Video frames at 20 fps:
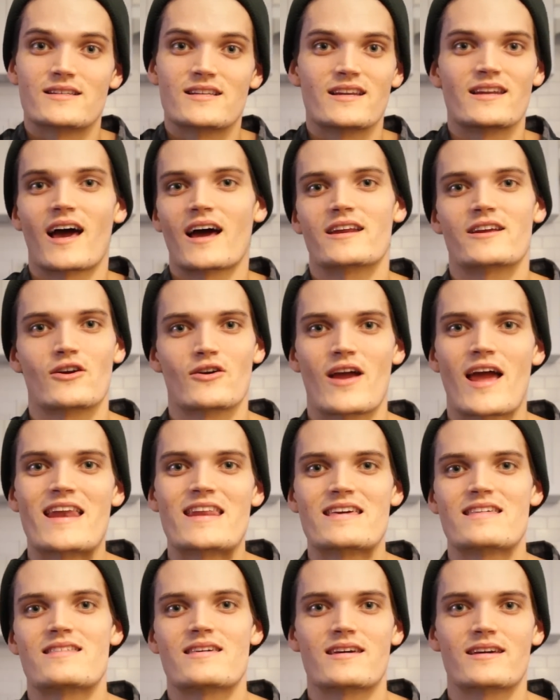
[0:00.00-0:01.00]
to not hear
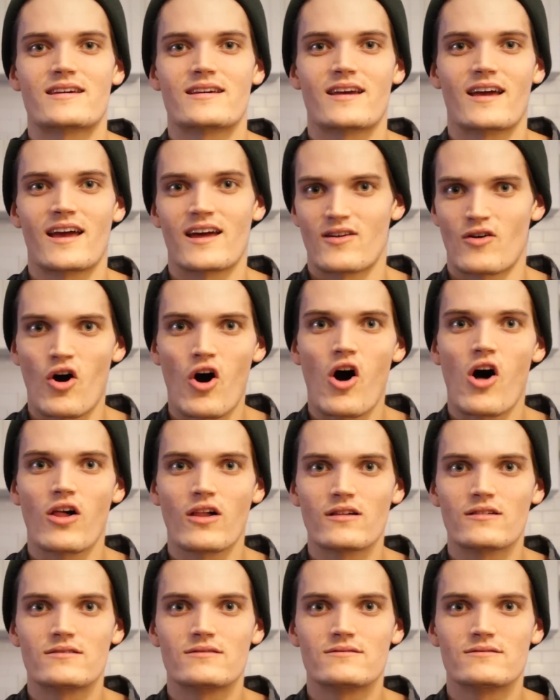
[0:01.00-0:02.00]
anything at
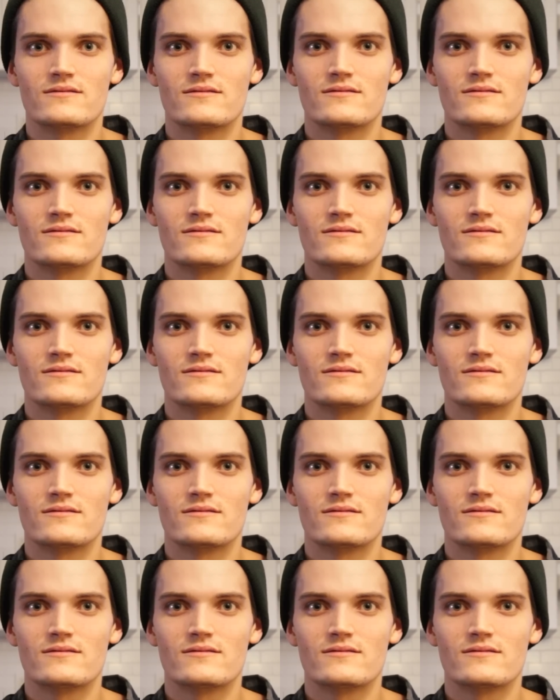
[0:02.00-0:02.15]
all.